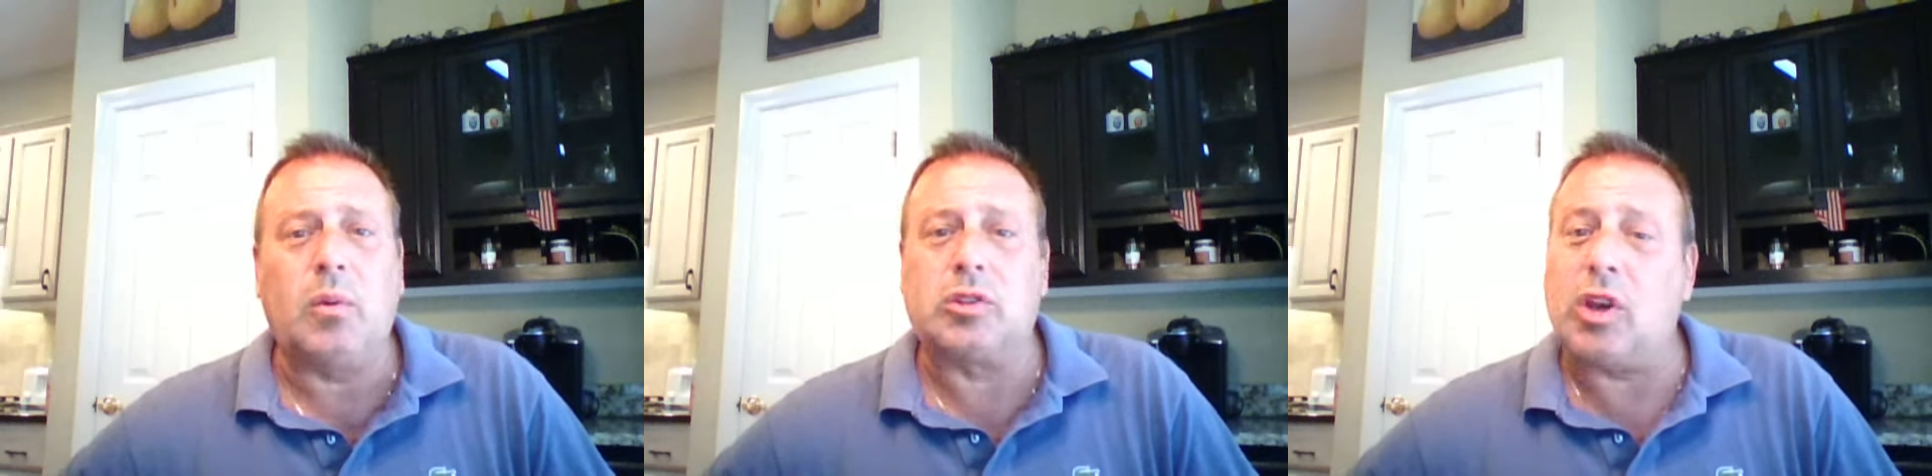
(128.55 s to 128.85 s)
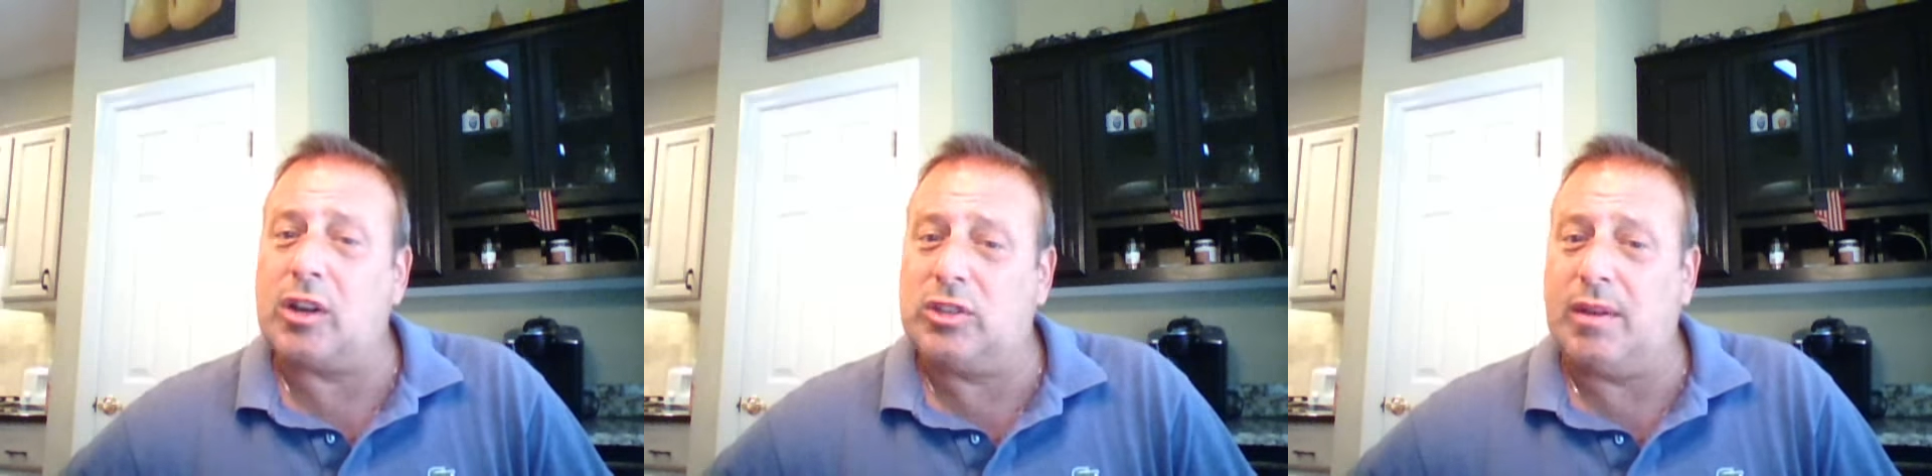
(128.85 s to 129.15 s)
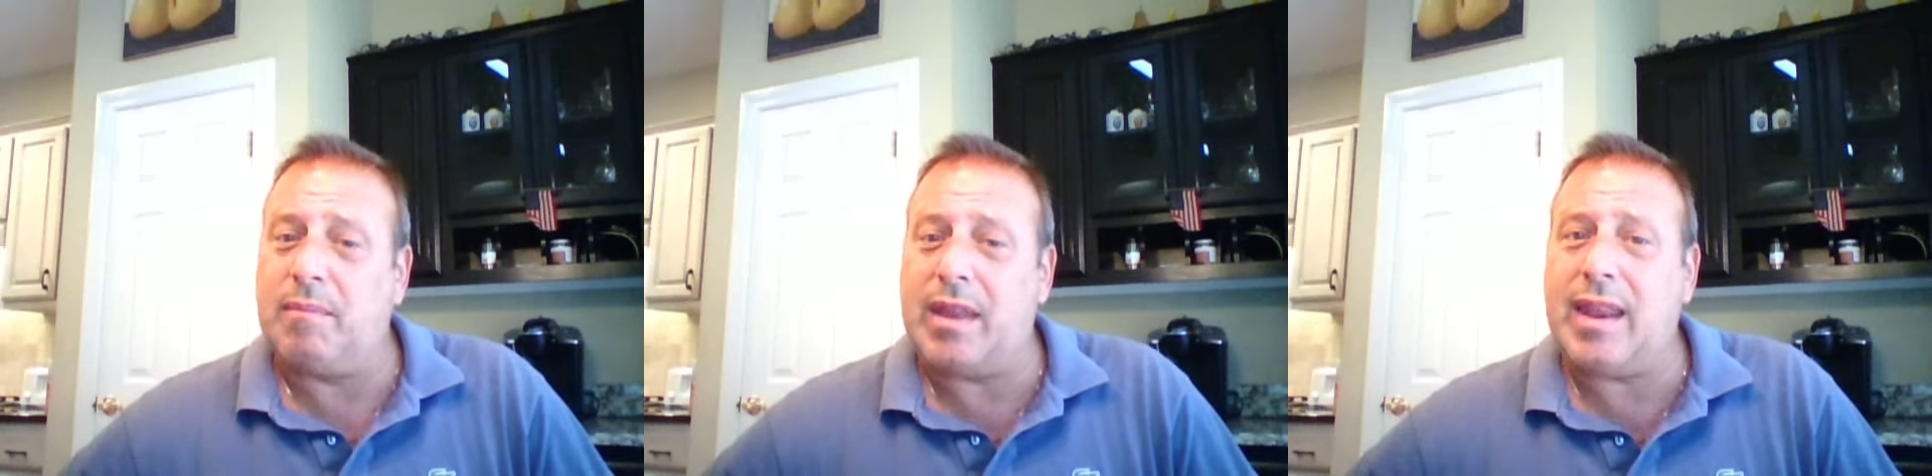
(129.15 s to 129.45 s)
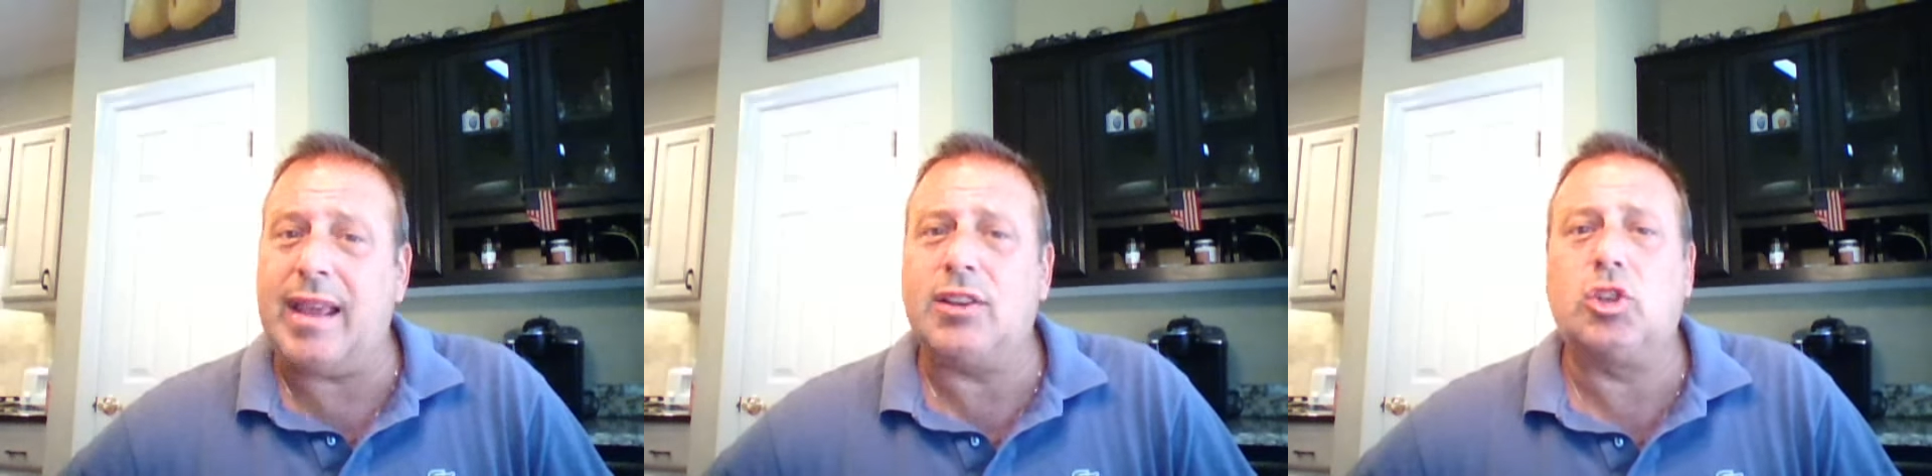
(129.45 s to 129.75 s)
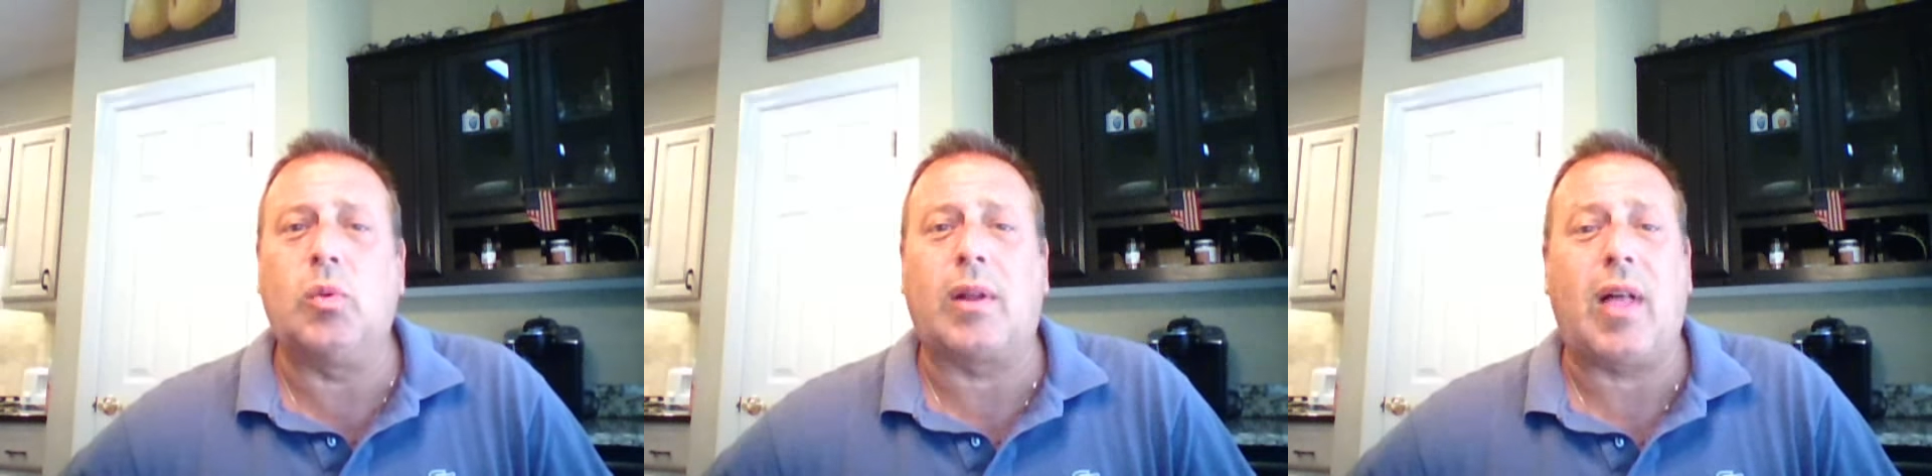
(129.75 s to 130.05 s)
We'll talk to you Monday,
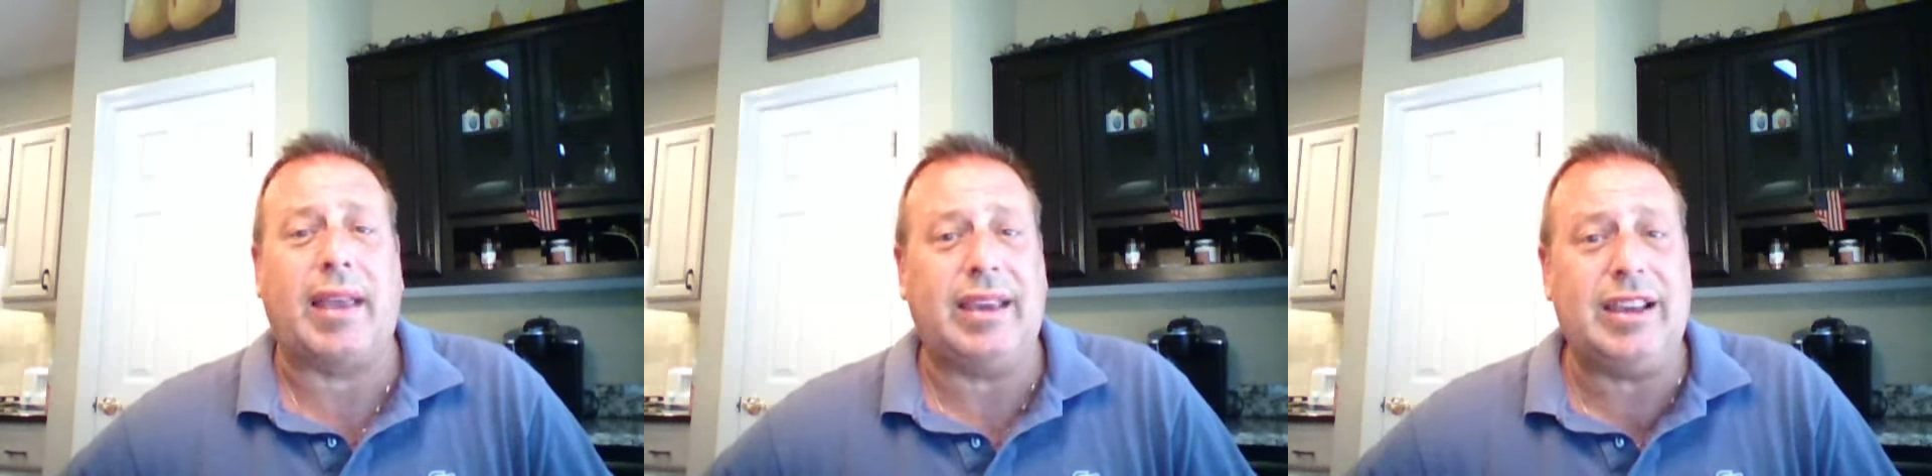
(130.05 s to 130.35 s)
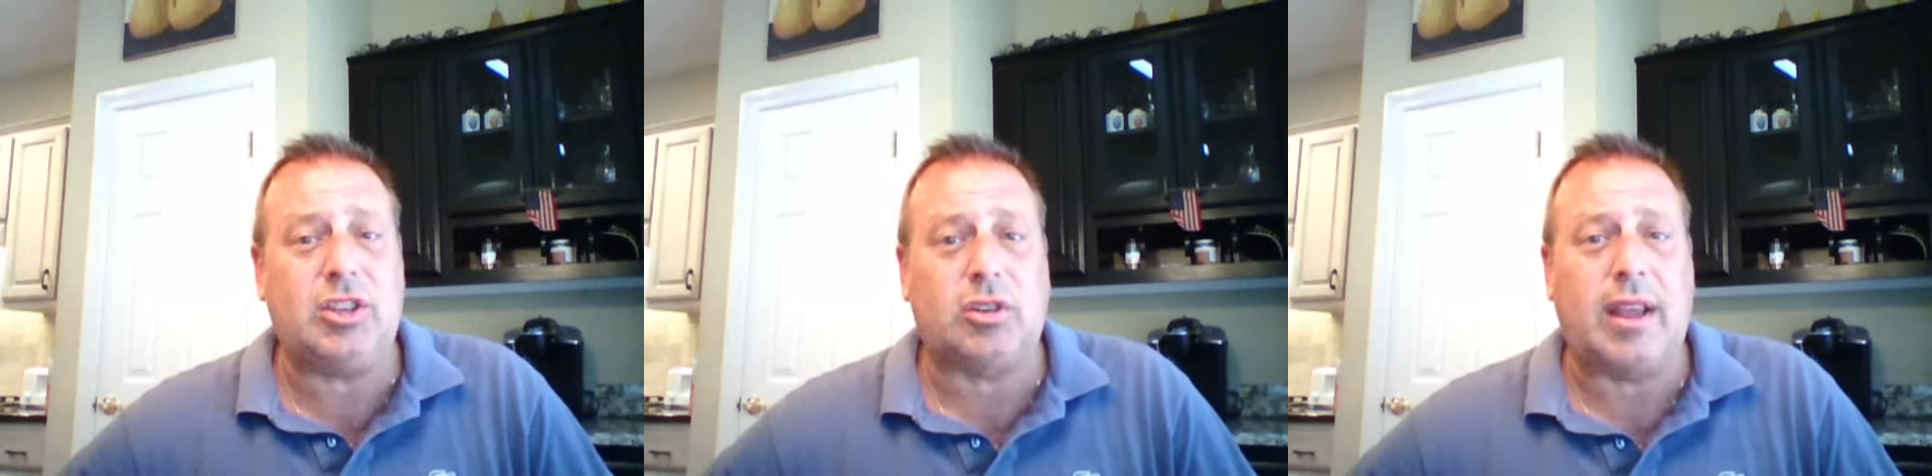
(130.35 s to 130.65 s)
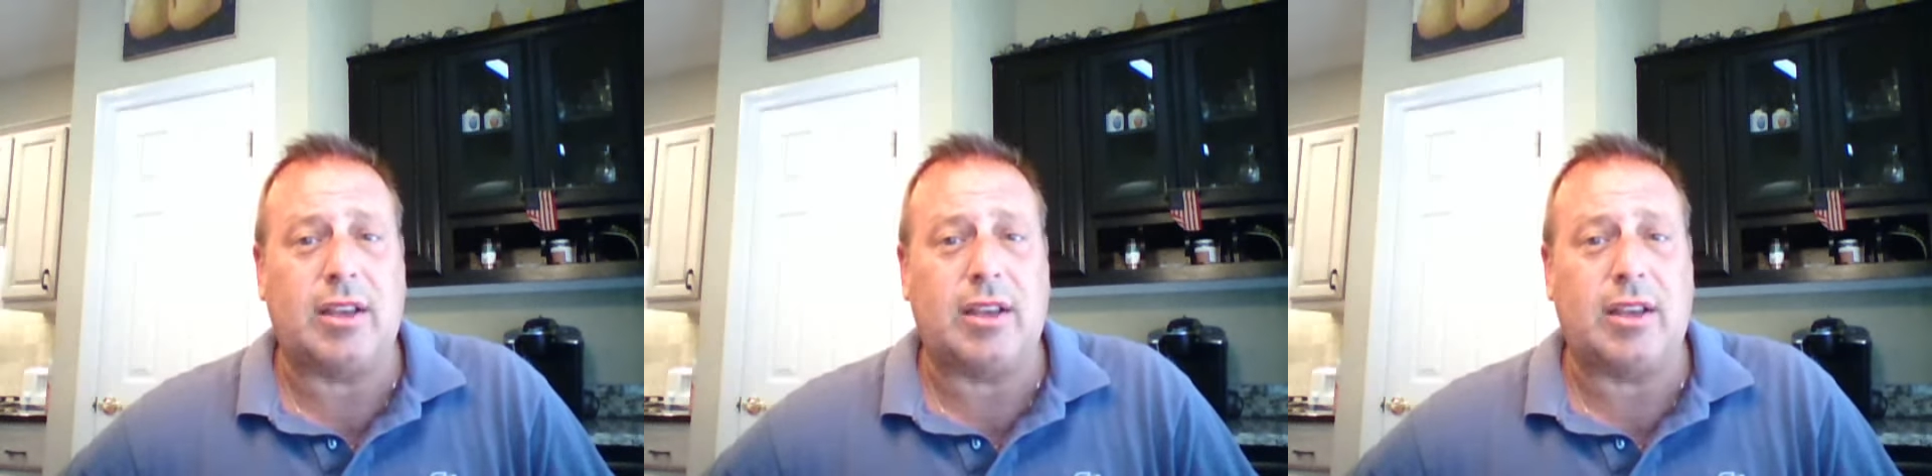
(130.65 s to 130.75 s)
2 o'clock Eastern.